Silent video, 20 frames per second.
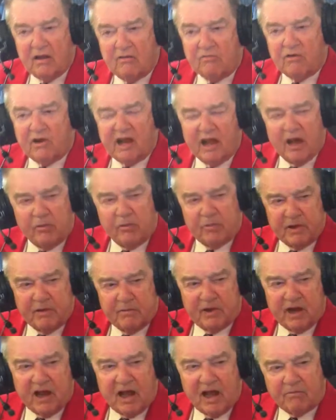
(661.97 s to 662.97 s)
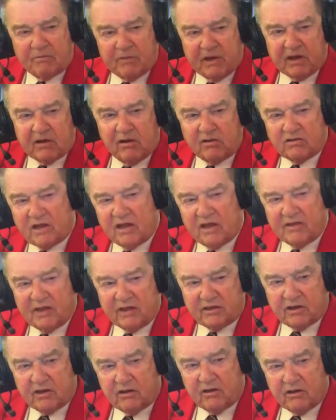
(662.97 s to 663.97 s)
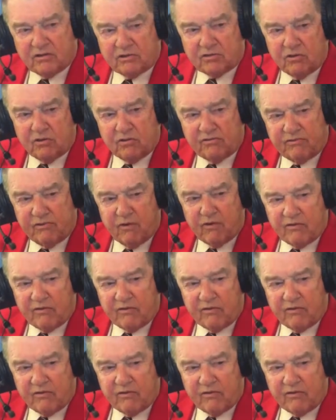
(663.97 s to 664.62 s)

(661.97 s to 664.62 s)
would help him a lot. I think they're going to score 4 or